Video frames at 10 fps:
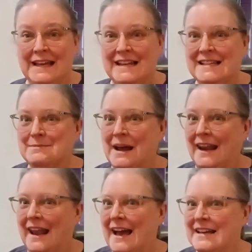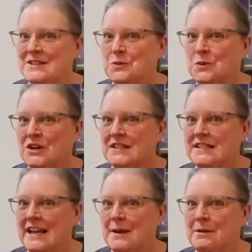It is my last work
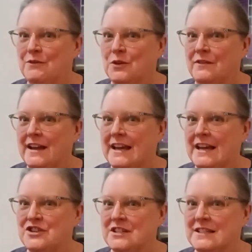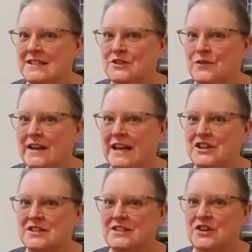day before vacation, so
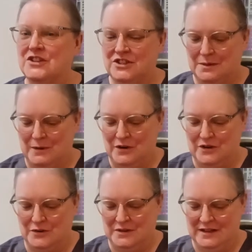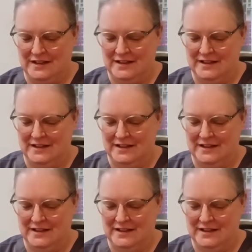vacation starts tomorrow